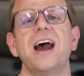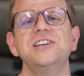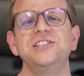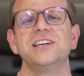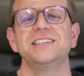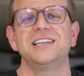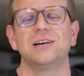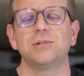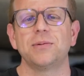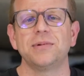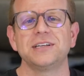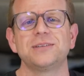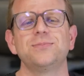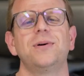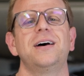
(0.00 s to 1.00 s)
As you can tell by
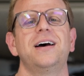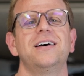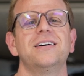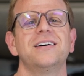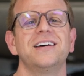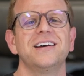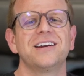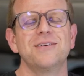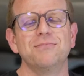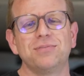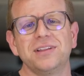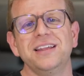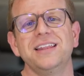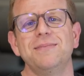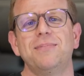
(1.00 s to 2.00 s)
my smile,
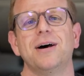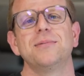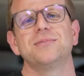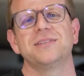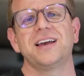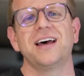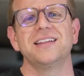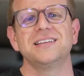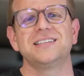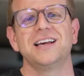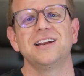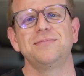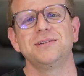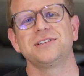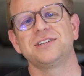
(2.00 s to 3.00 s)
completely pumped with how this
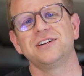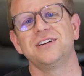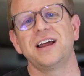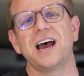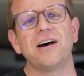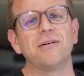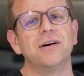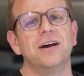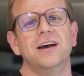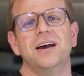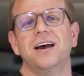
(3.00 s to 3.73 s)
setup has turned out.